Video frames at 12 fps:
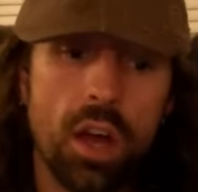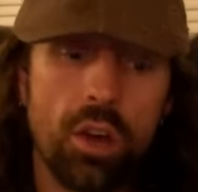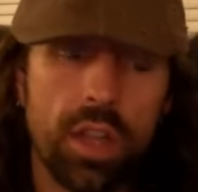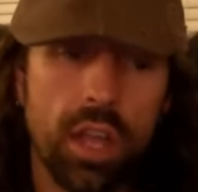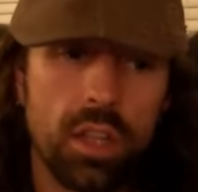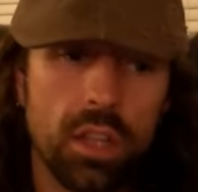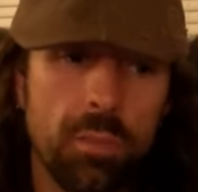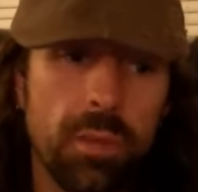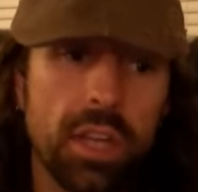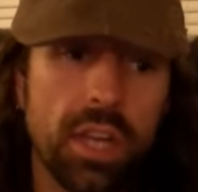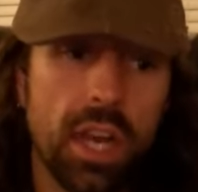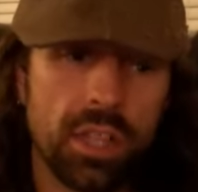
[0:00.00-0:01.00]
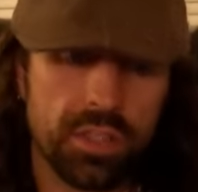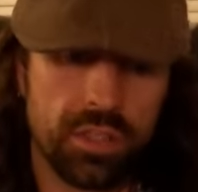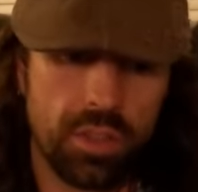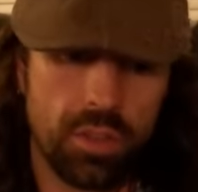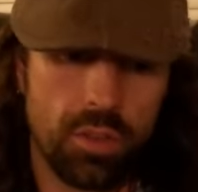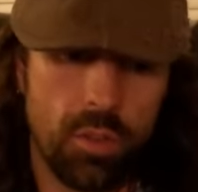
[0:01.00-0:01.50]
Okay, let me
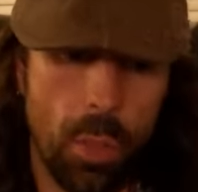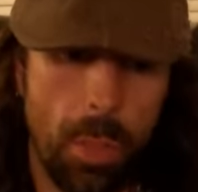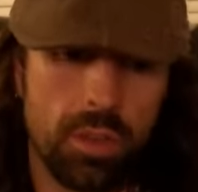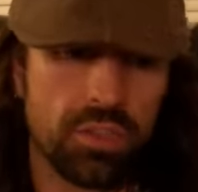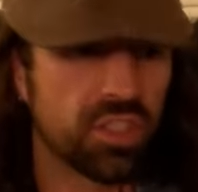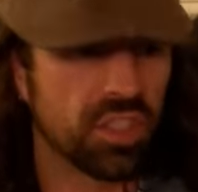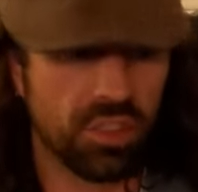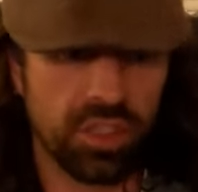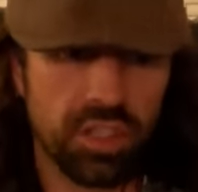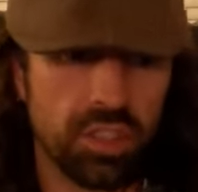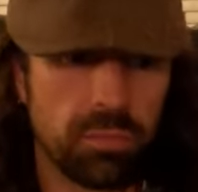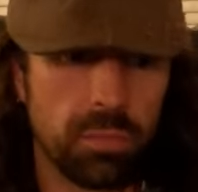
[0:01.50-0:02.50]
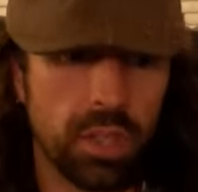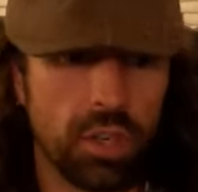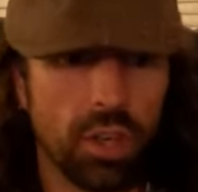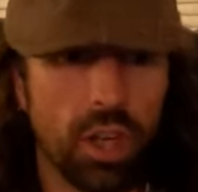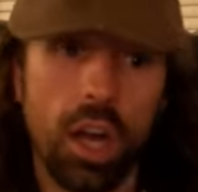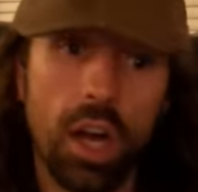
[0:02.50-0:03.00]
guess. Cereal and
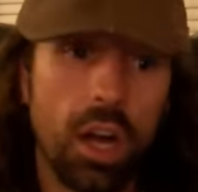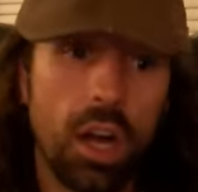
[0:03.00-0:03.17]
milk.